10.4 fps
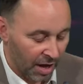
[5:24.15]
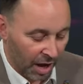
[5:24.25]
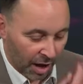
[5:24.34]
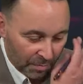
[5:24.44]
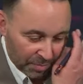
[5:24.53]

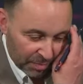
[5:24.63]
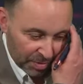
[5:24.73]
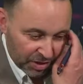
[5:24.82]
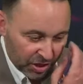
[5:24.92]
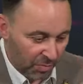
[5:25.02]

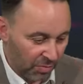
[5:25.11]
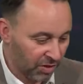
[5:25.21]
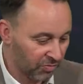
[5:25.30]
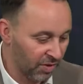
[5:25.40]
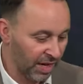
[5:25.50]
But share with
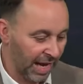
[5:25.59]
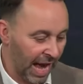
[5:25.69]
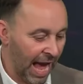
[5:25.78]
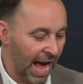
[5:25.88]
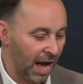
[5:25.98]
us really
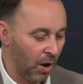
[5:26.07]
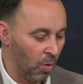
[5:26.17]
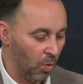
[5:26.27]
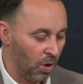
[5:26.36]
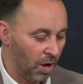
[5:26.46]

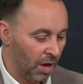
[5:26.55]
how